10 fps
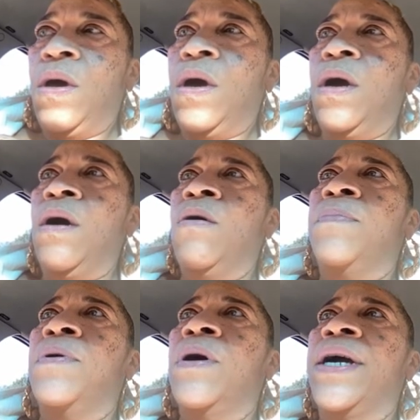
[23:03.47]
Oh,
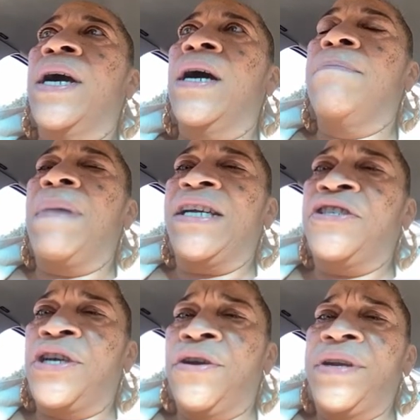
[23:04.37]
boy. My
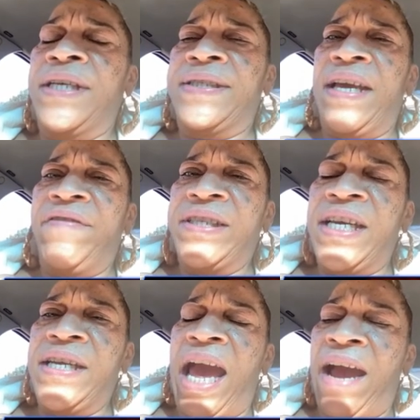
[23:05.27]
journey.
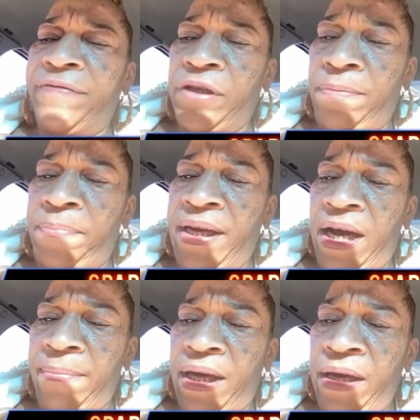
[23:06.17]
17, after
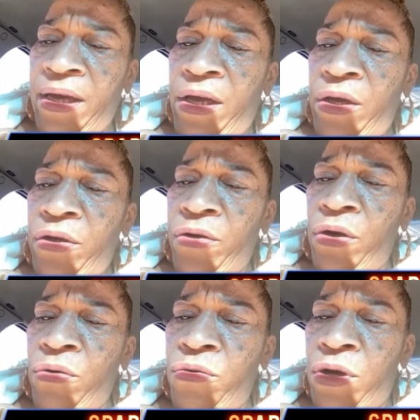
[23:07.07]
becoming, you
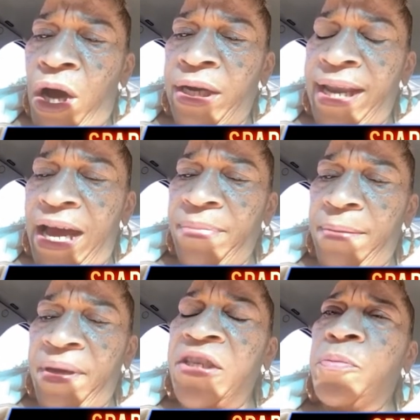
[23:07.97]
know, who God allowed
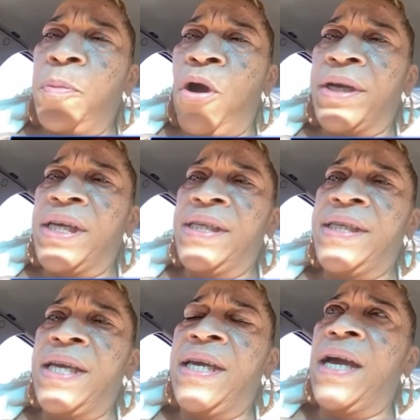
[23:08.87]
me to be, Sparky
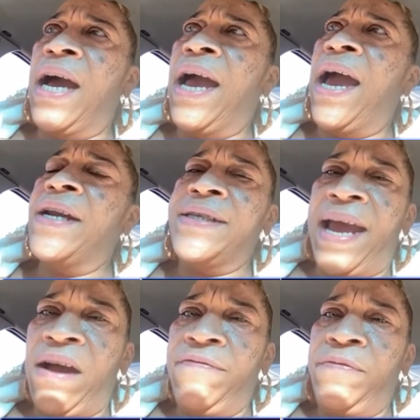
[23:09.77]
D, I mm-hmm. had a
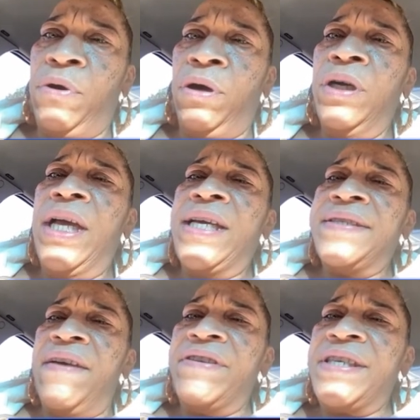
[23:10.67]
downfall.
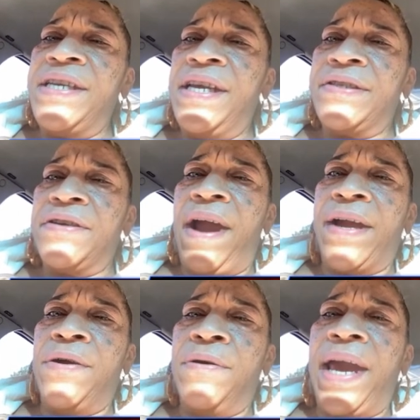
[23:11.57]
17 years of
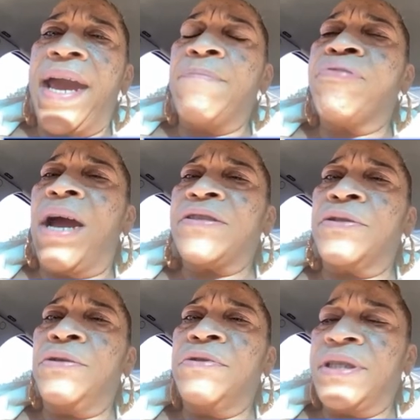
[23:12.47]
crack cocaine,
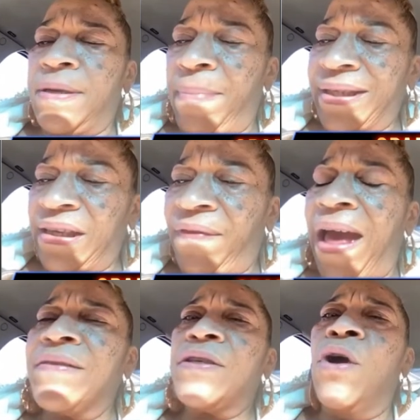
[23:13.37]
prostitution, domestic
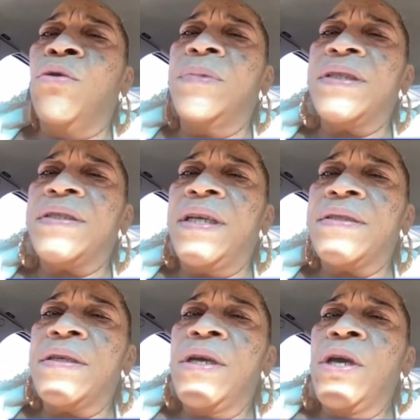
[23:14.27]
violence, and
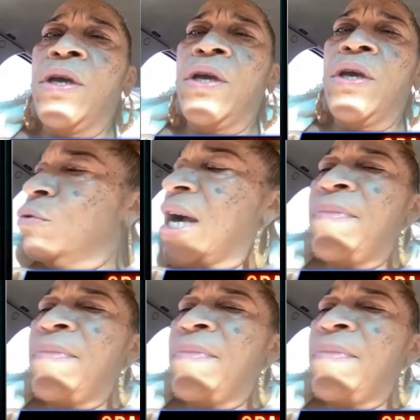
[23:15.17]
homelessness. You know, mm-hmm.